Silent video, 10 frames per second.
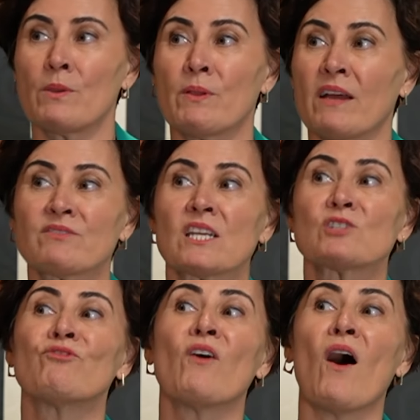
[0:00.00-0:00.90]
people have
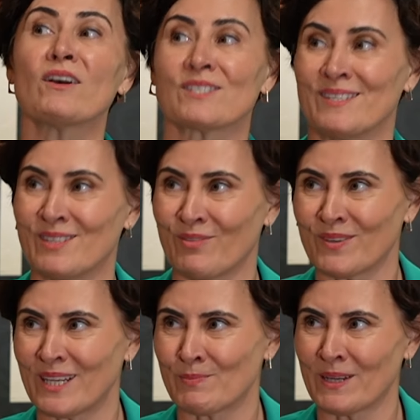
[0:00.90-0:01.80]
such vastly
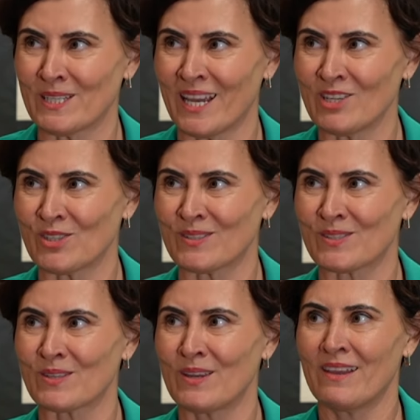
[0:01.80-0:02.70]
different
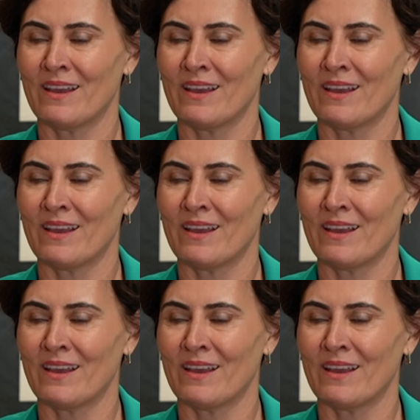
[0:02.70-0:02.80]
expectations